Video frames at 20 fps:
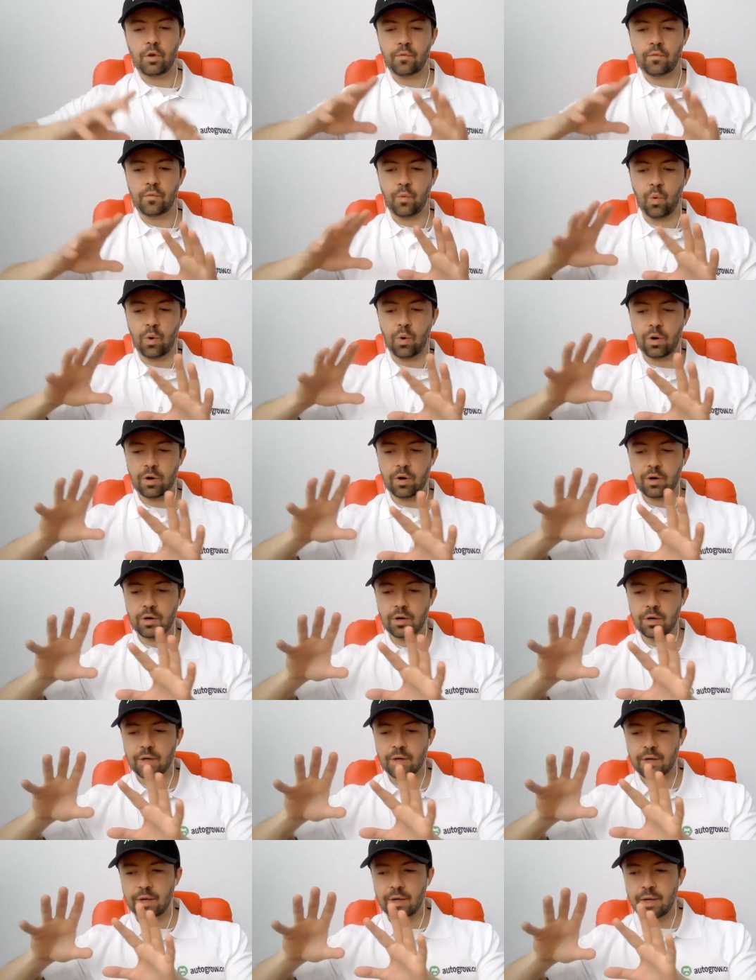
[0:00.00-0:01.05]

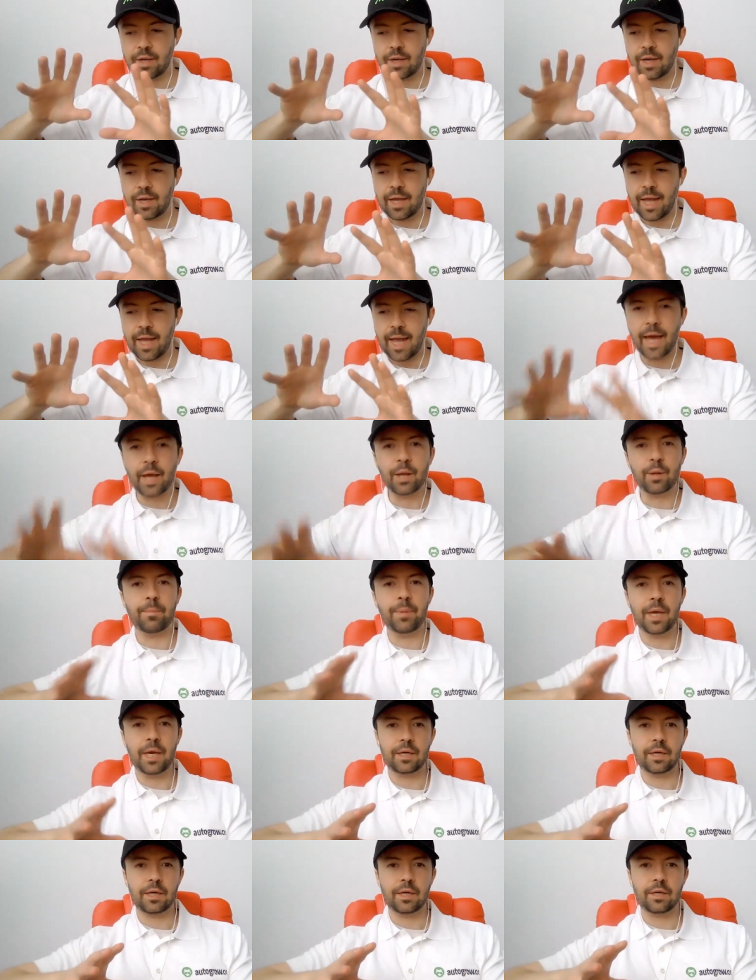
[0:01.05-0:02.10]
for how to
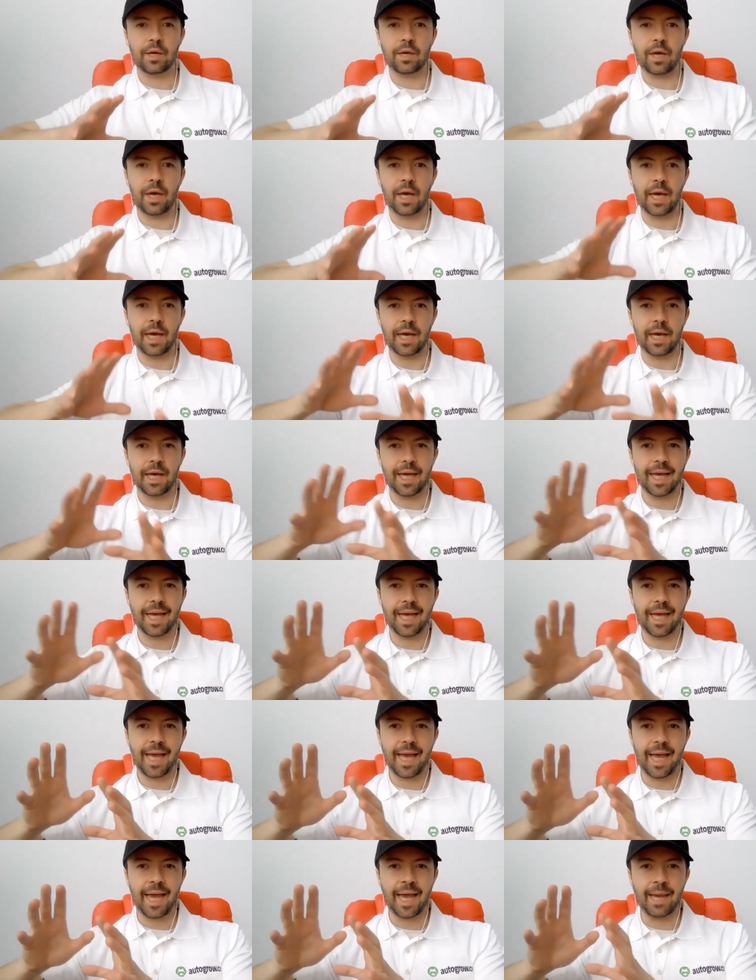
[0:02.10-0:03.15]
pick uh,
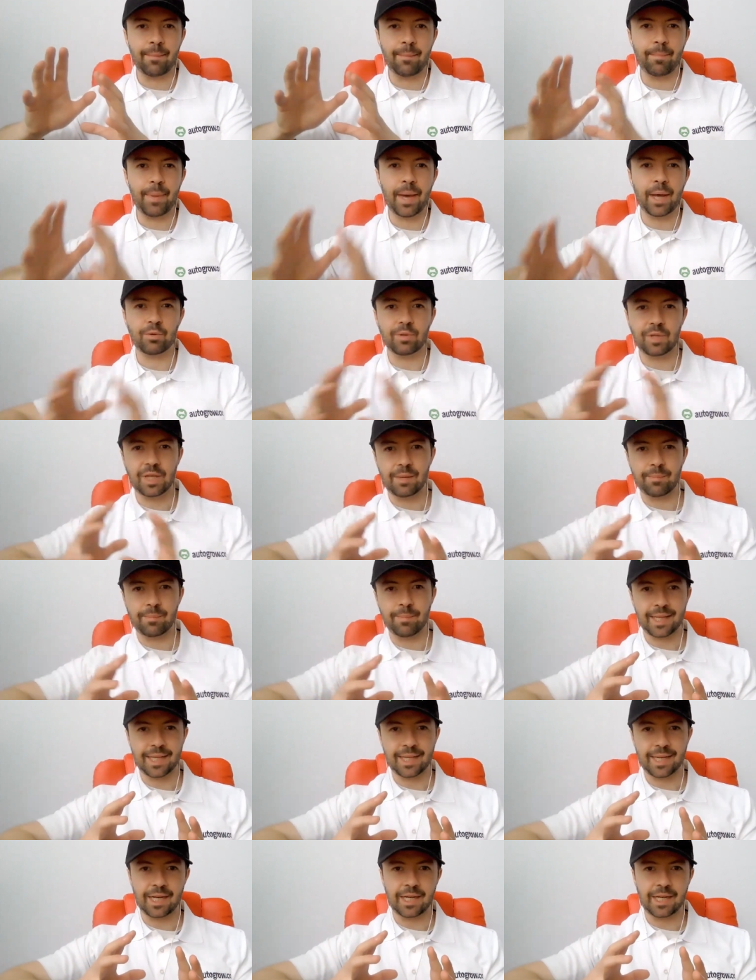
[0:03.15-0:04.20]
a better lead
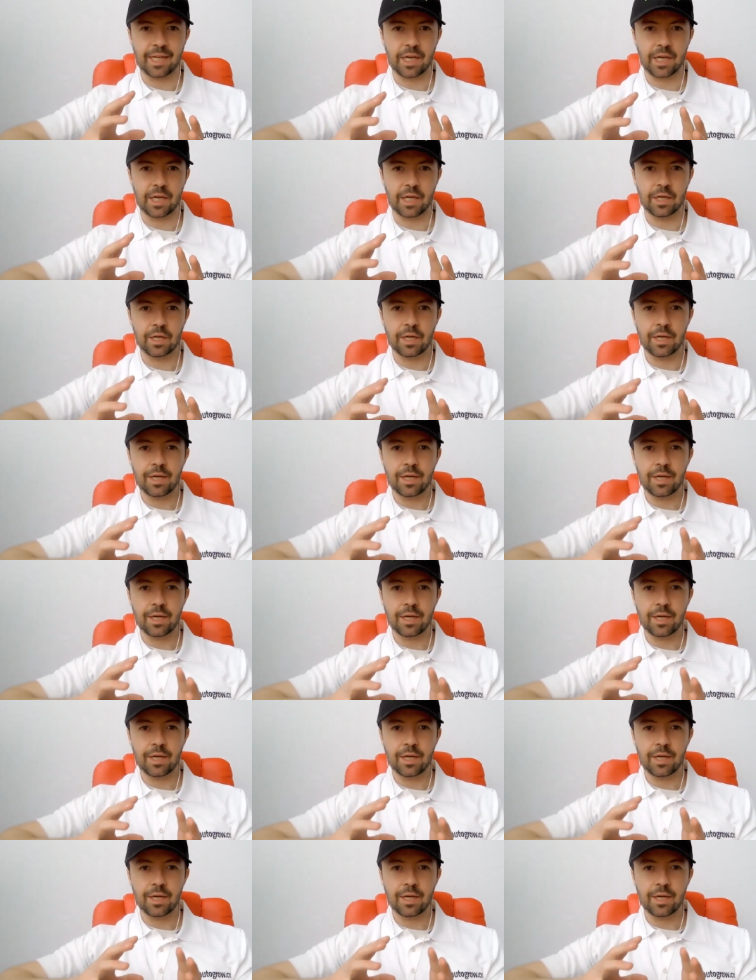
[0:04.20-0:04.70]
magnet idea,